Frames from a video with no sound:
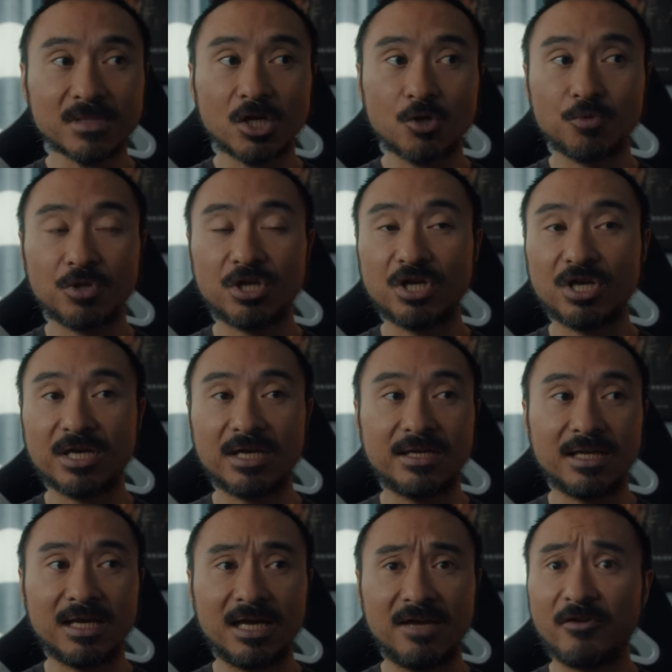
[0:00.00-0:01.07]
a really
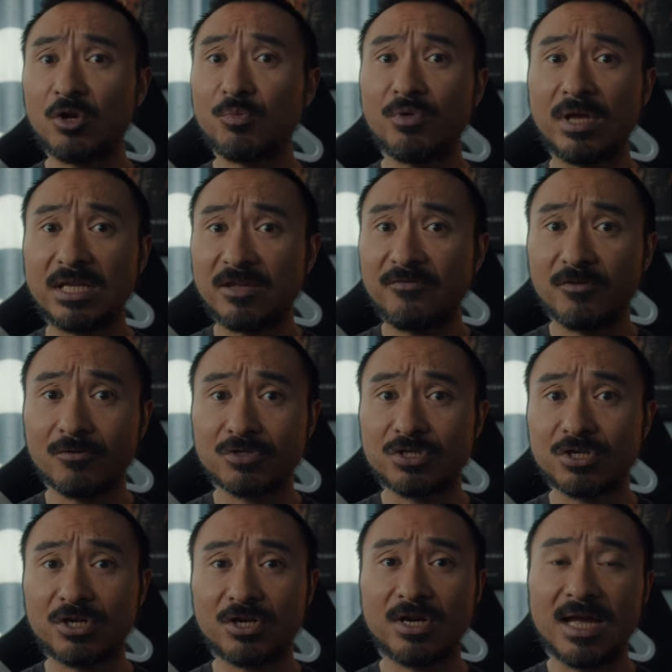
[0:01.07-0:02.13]
good variable ND
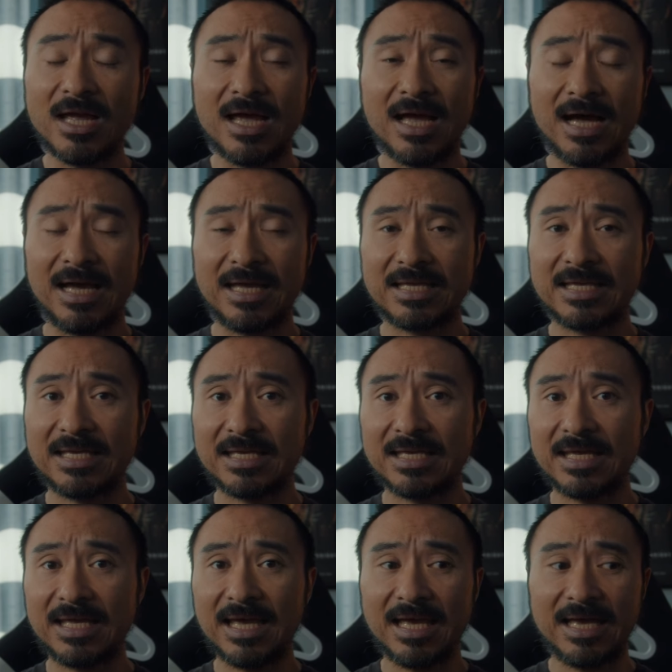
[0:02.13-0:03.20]
filter. I
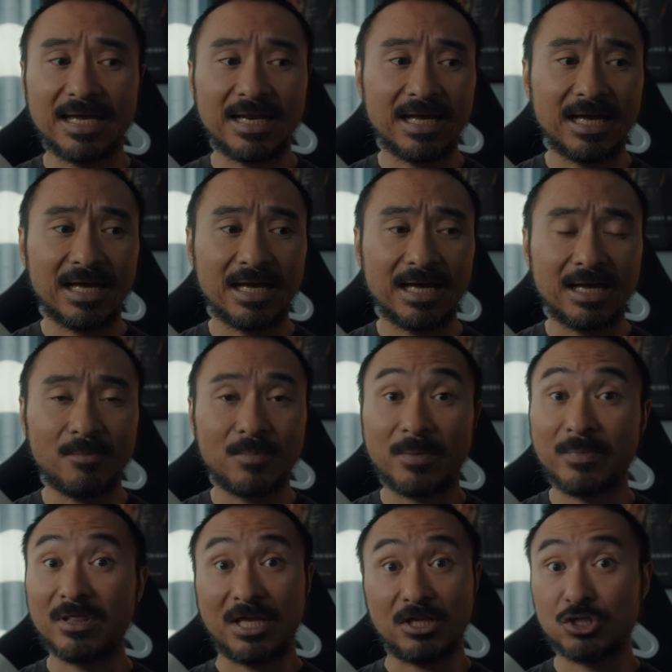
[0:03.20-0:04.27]
can get
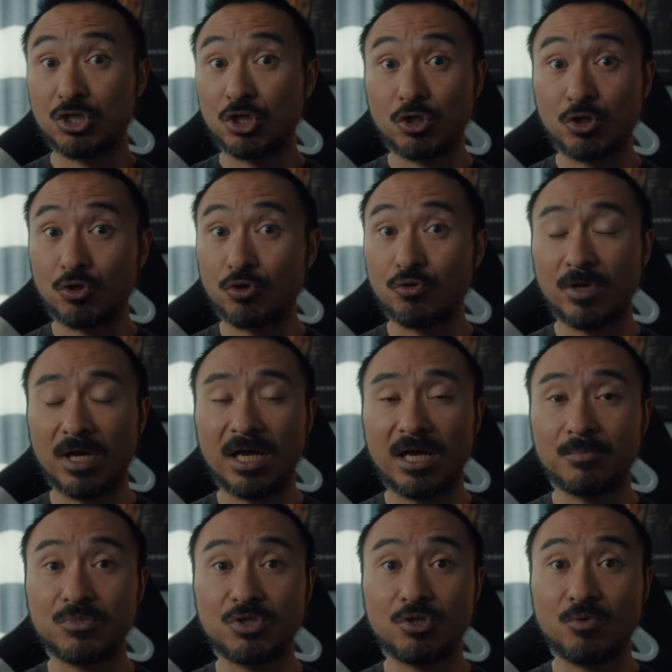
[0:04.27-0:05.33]
maybe like two
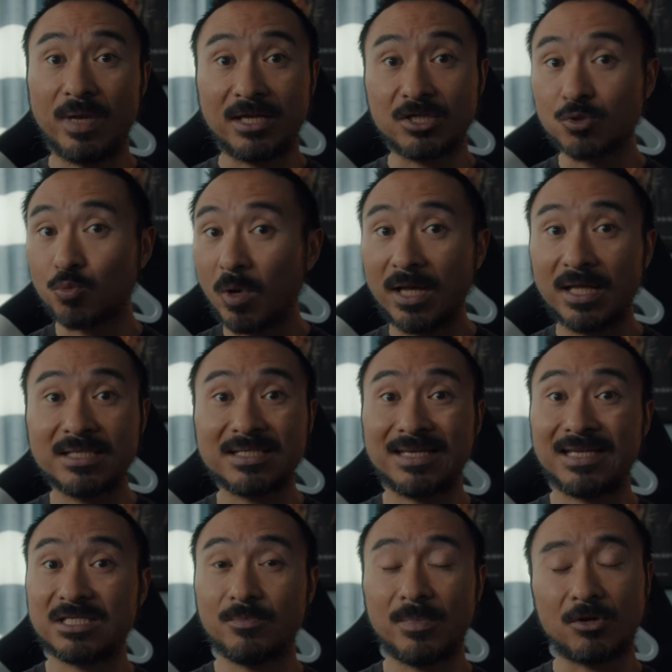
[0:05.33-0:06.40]
Zoom H1s. I
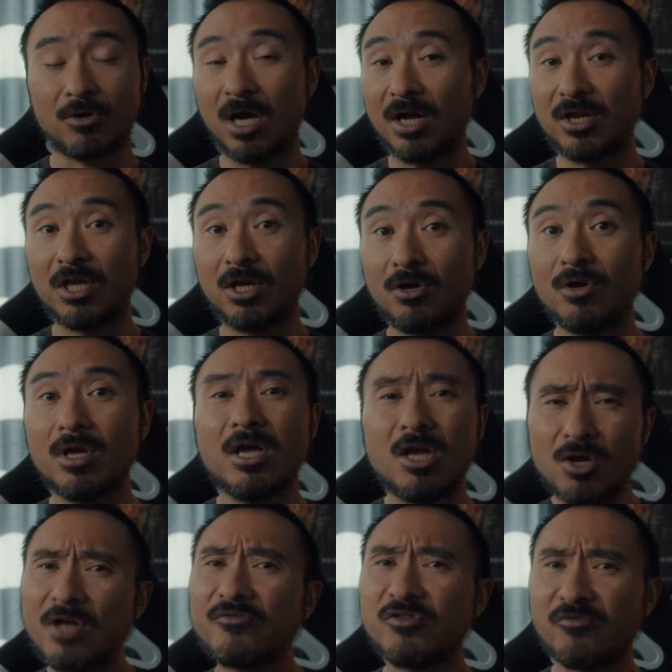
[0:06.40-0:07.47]
need some better audio.
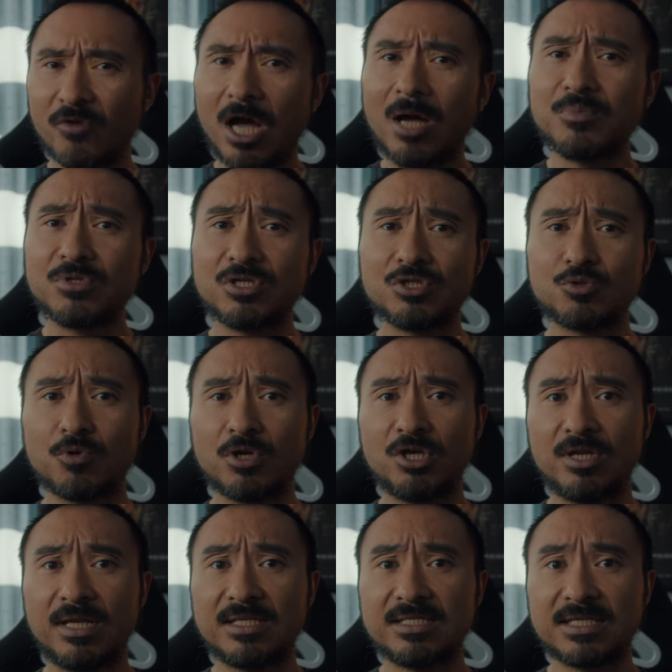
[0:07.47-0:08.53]
You have different options where
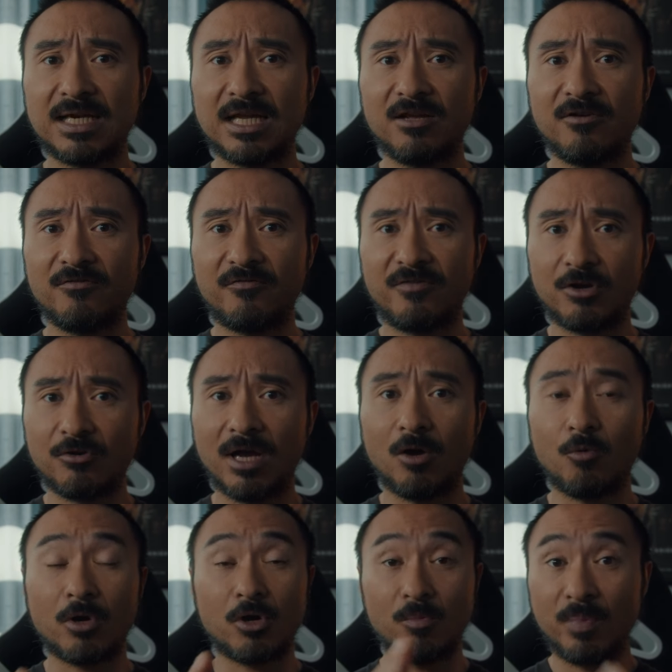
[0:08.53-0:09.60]
you need to kind of figure
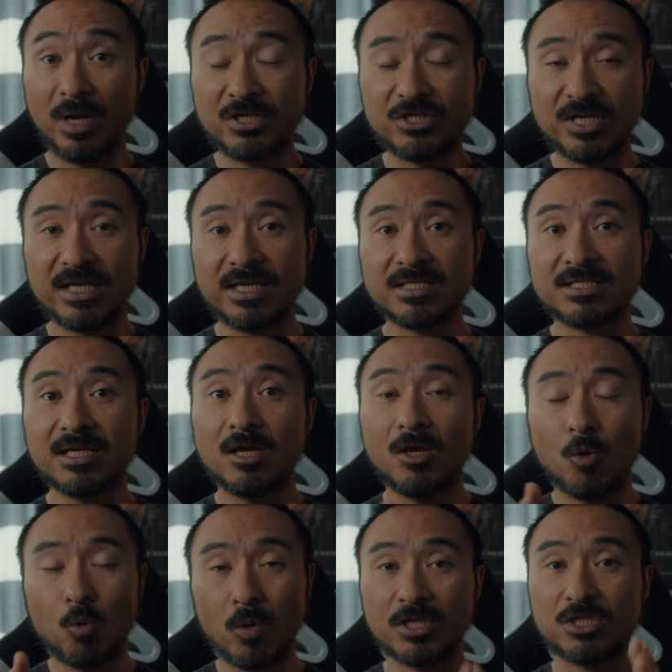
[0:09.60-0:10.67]
out where your budget is,
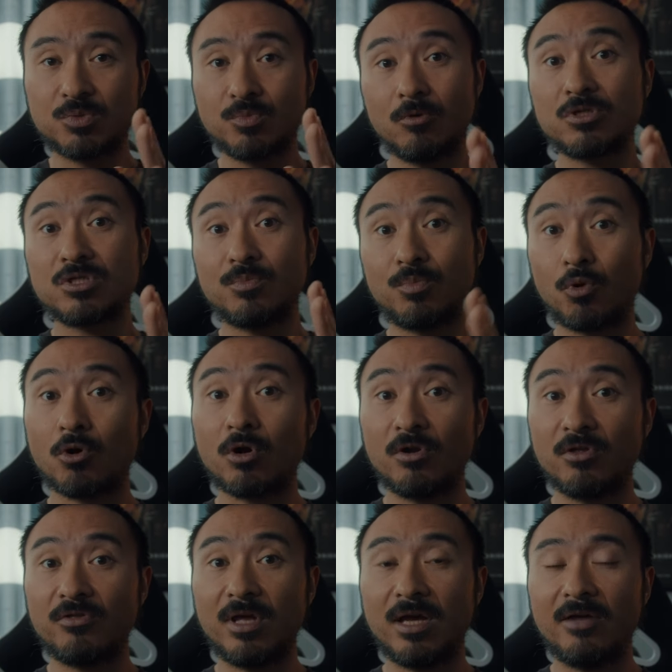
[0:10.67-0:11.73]
what's most
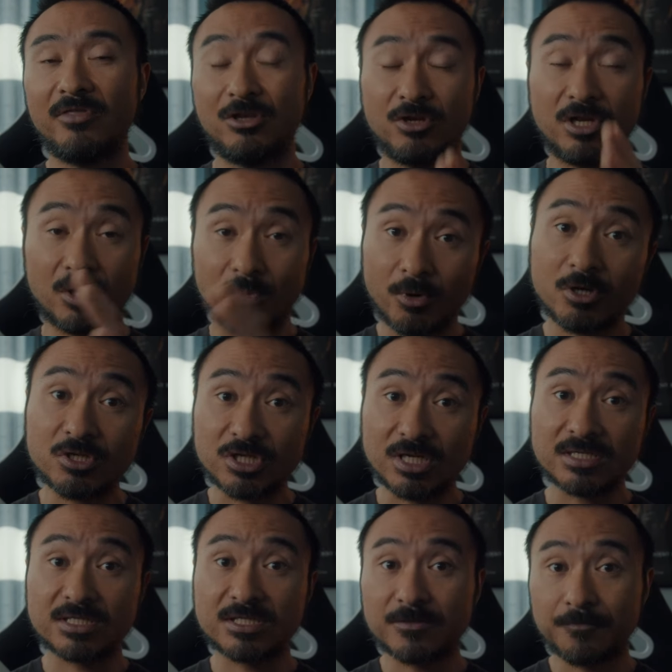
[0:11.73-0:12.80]
important that you need to
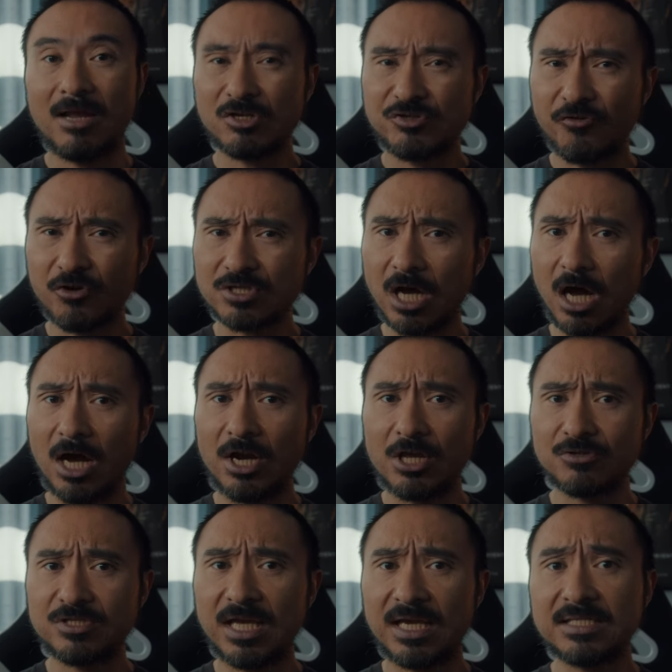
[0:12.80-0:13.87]
purchase. Now, as far as
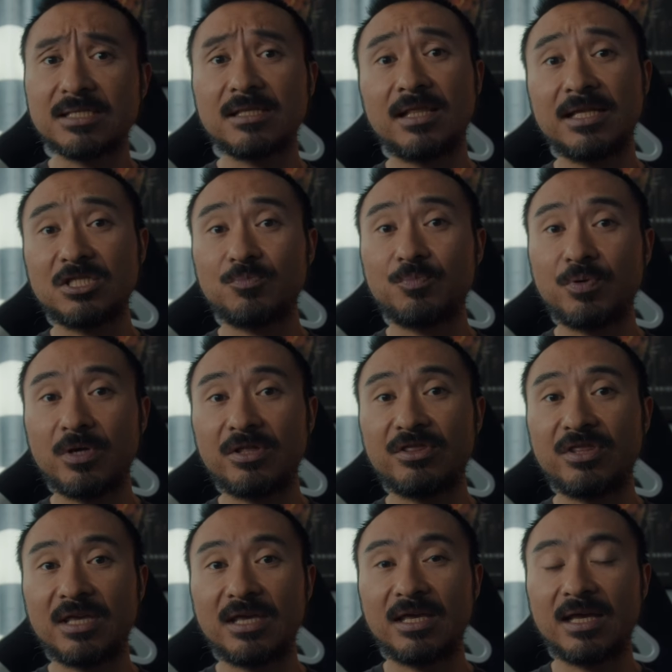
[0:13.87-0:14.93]
audio tests, let's put
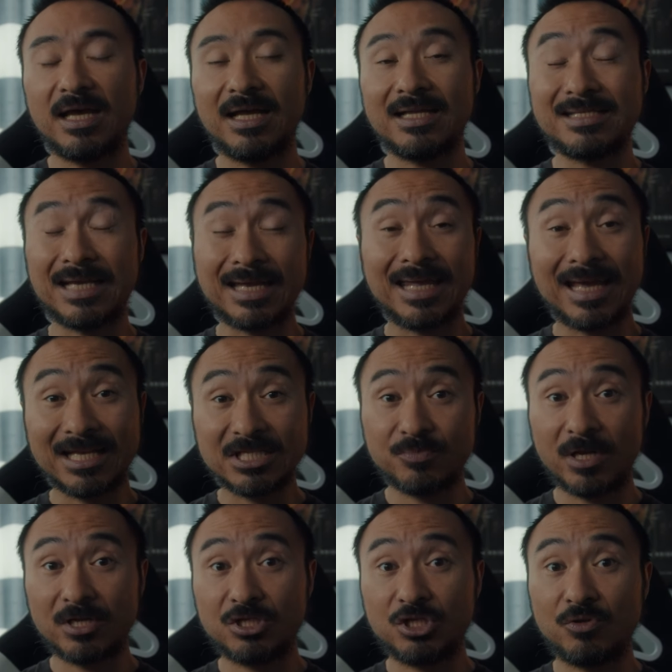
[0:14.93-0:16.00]
the Deity S
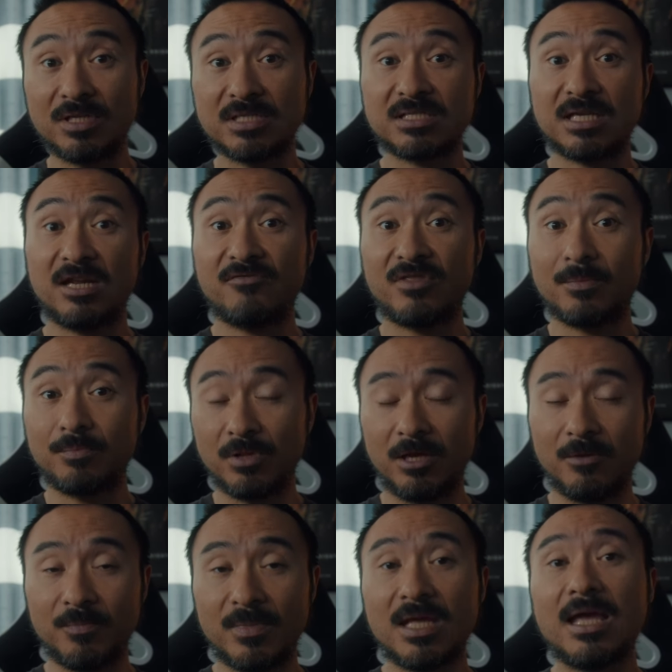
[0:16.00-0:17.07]
Mic 2 inside of the
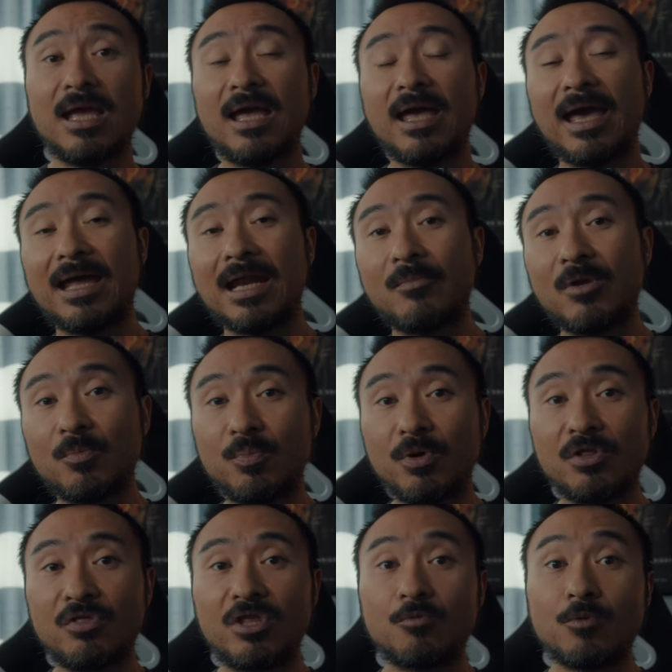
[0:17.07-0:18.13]
blimp. And I'm gonna
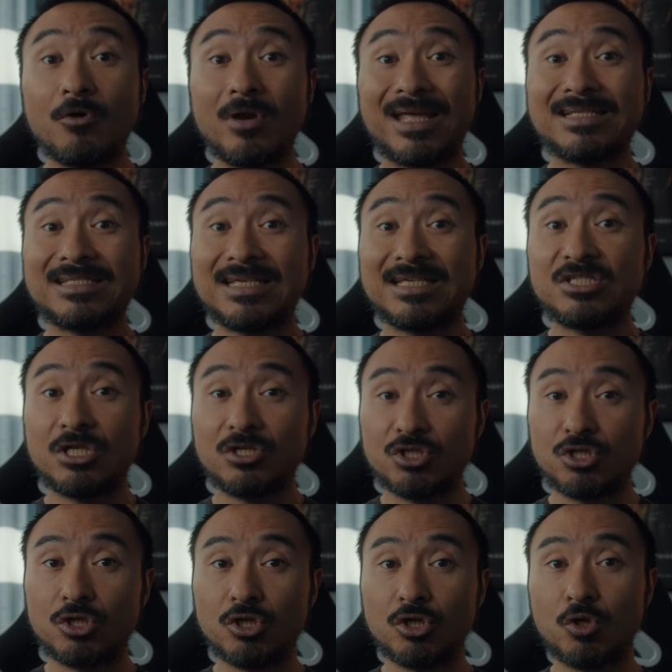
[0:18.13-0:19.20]
put the Rode
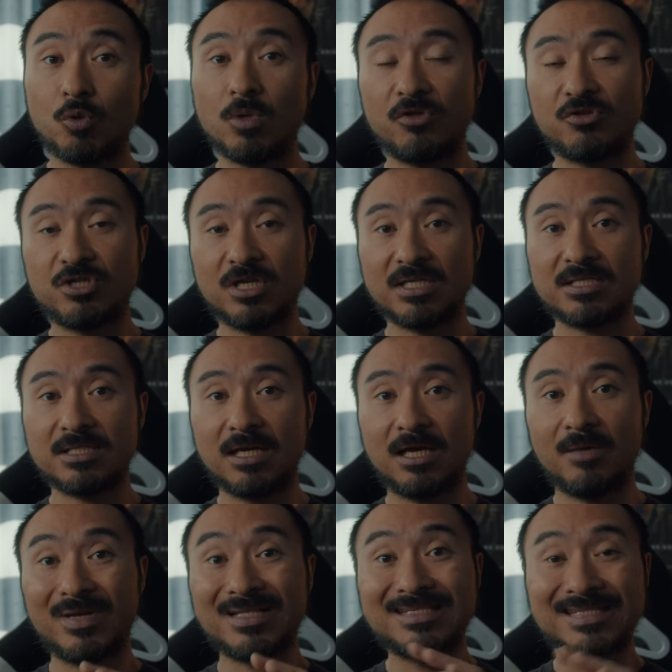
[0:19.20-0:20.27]
NTG2 with just
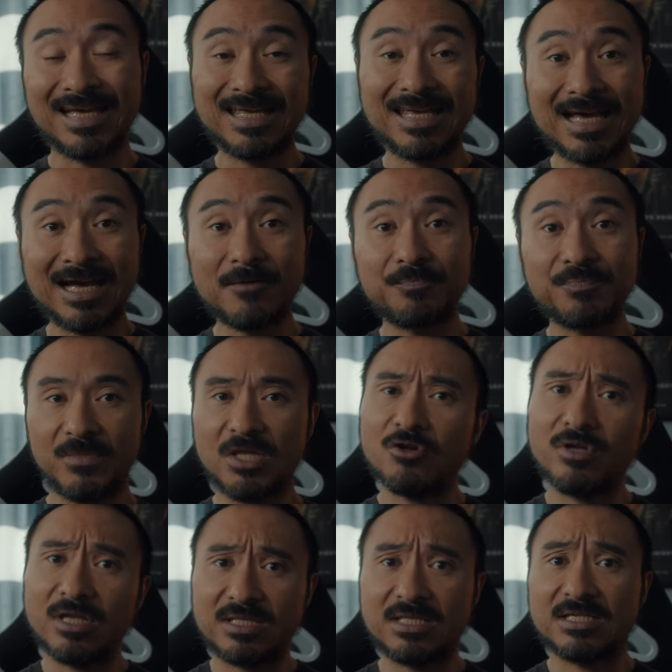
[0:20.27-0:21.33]
a dead cat. You
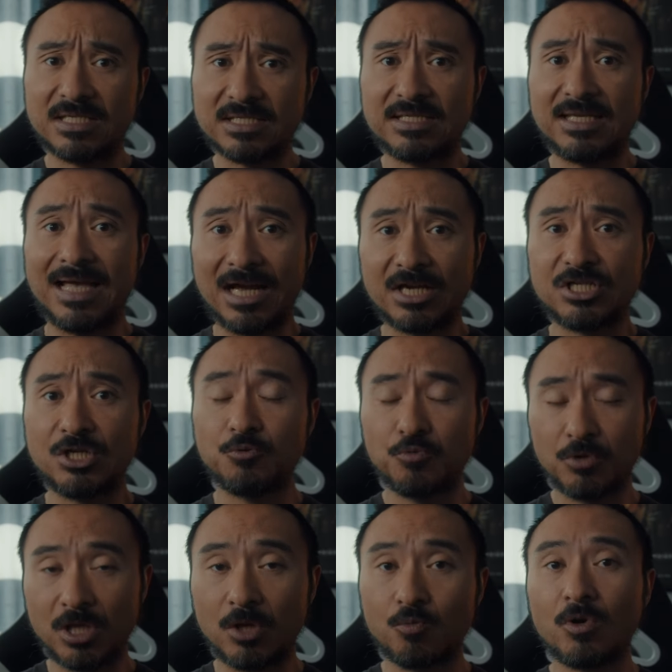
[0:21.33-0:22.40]
know, does this thing actually
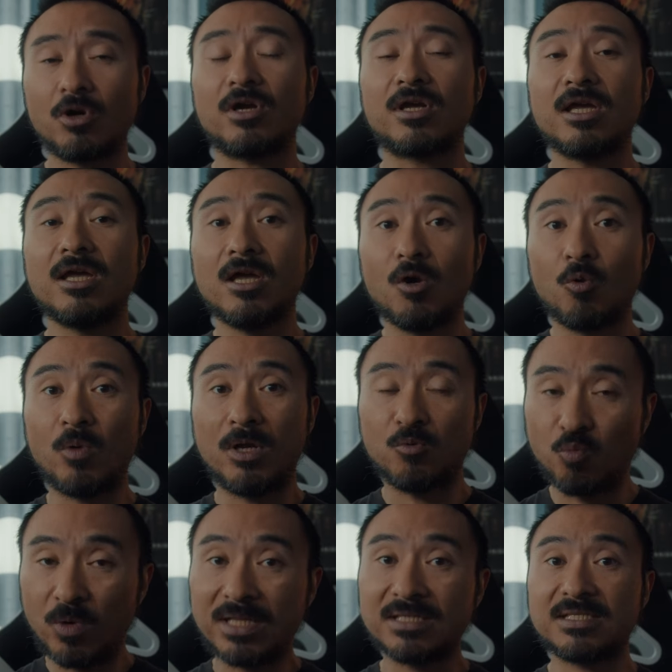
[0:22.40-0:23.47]
really work
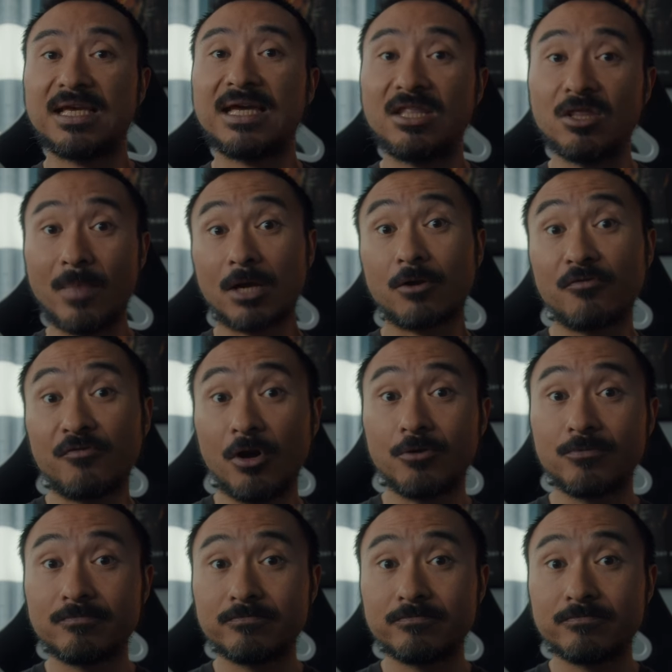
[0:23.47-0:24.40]
when wind's hitting the microphone?